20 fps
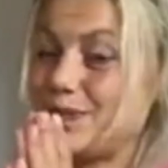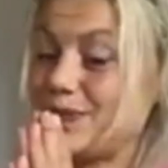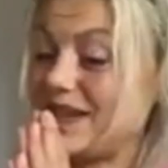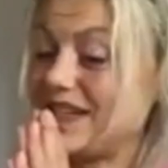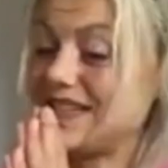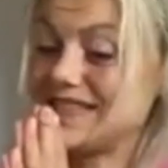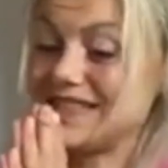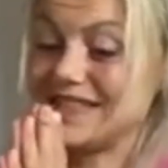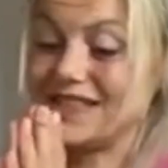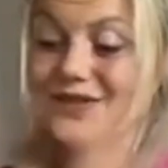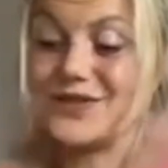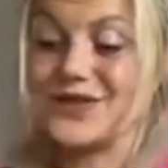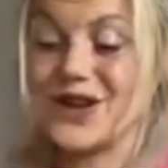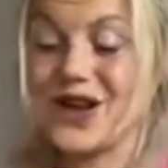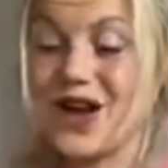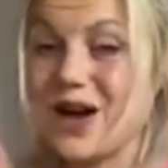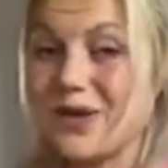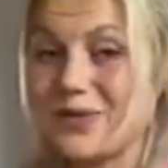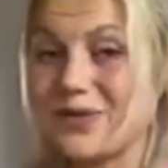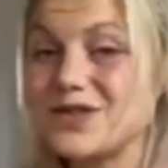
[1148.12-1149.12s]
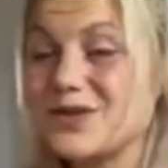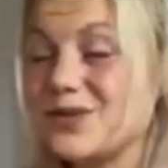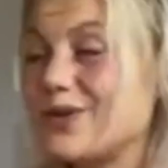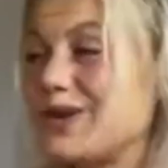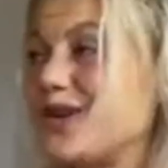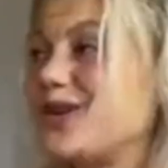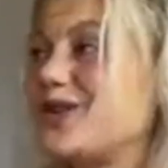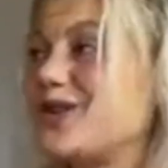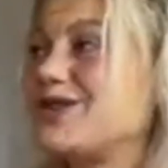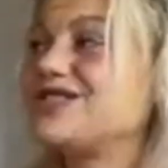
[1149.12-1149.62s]
Please leave comments
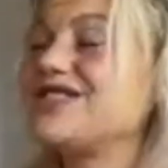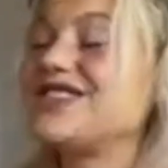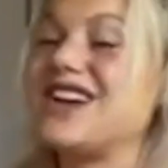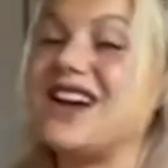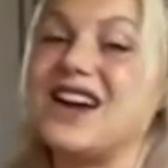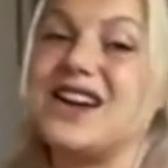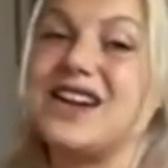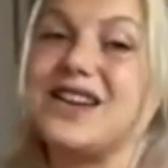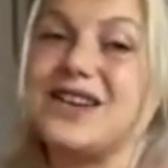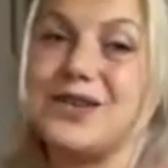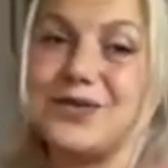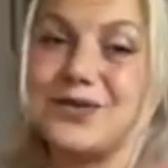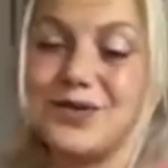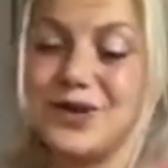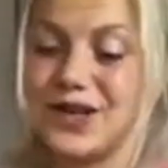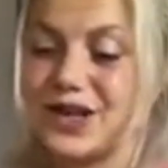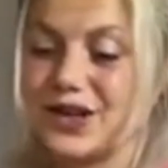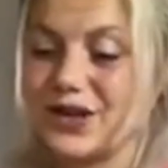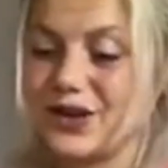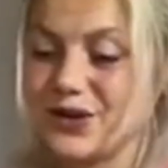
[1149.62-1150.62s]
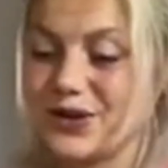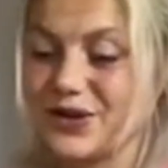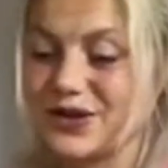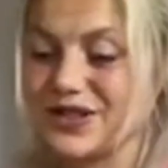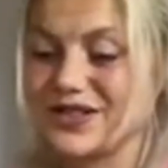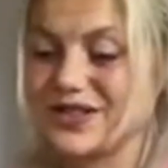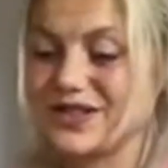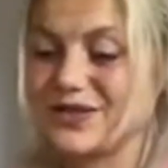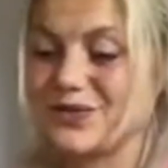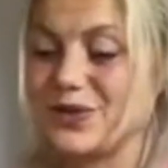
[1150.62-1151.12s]
below. I am really
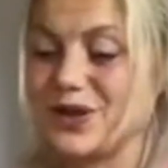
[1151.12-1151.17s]
curious